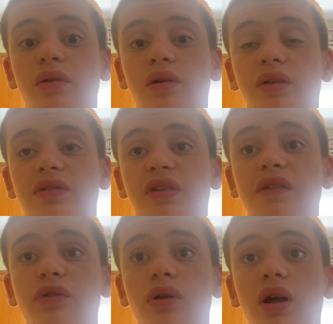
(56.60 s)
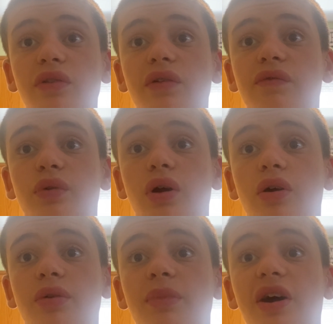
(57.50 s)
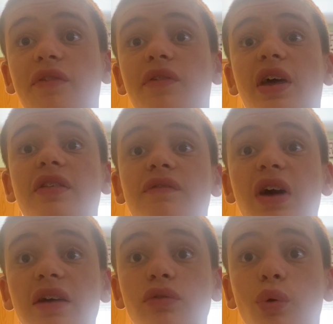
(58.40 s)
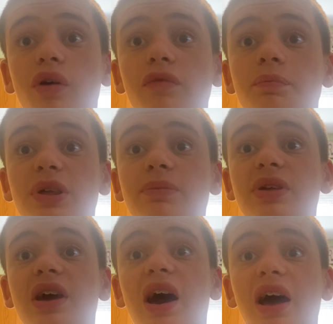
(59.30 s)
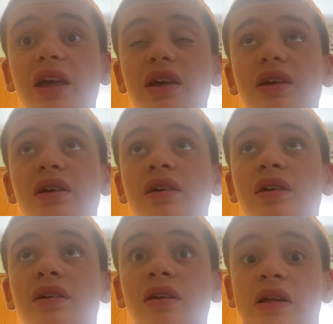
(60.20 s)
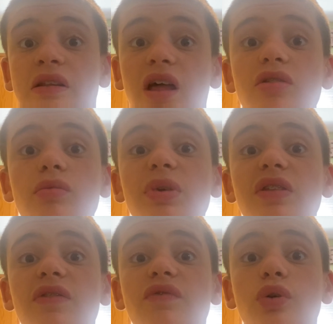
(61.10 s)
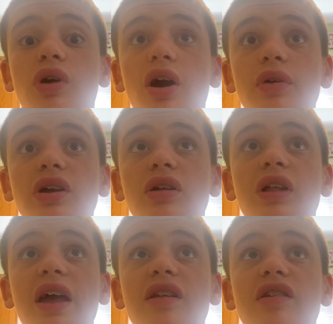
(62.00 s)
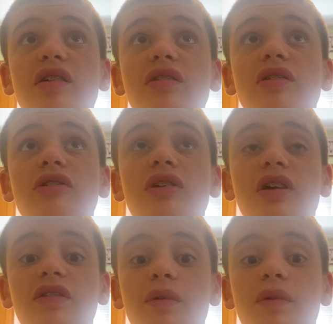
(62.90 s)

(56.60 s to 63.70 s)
and several other Ferrari models like the 512 BBI. Letterman's Ferrari collection is